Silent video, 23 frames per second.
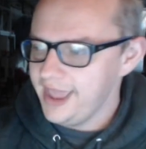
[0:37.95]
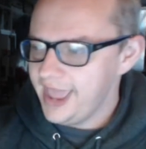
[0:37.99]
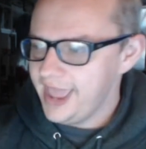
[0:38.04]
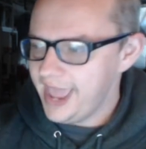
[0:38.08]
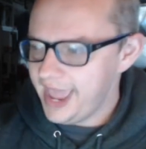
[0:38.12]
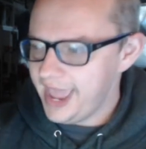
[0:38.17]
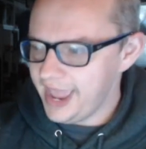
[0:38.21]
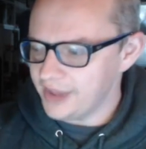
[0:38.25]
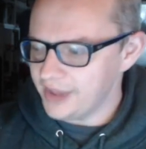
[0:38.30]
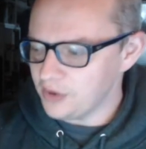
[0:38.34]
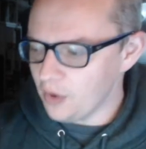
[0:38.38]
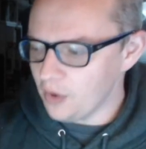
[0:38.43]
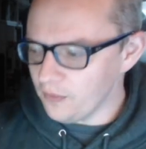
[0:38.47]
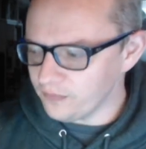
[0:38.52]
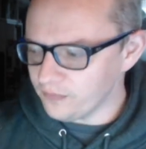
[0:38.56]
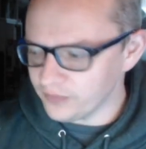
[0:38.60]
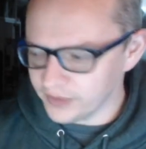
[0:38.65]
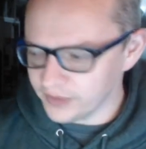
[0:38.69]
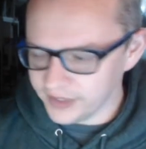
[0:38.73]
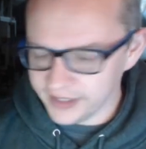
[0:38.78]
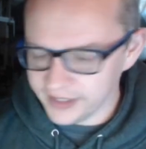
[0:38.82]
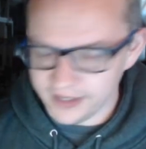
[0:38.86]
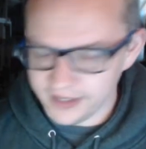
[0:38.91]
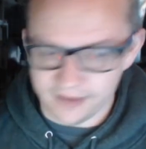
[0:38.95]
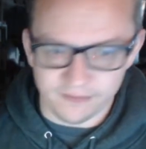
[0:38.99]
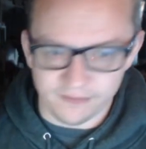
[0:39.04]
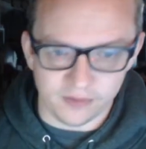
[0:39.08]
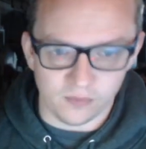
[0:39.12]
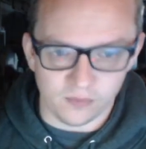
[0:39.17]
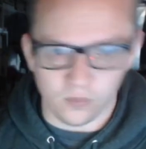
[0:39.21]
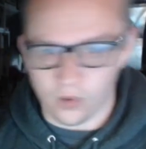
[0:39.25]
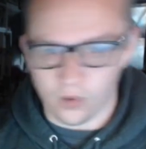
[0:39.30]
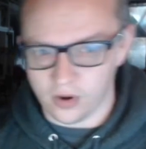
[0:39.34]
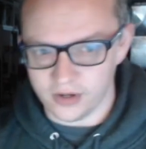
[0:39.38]
and hopefully, if
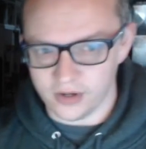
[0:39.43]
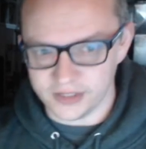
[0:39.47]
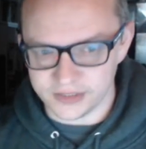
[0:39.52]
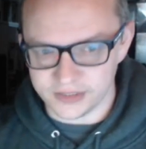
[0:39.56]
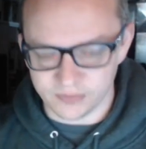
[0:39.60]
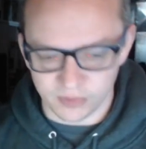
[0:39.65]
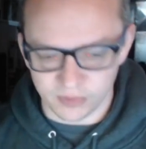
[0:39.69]
it works,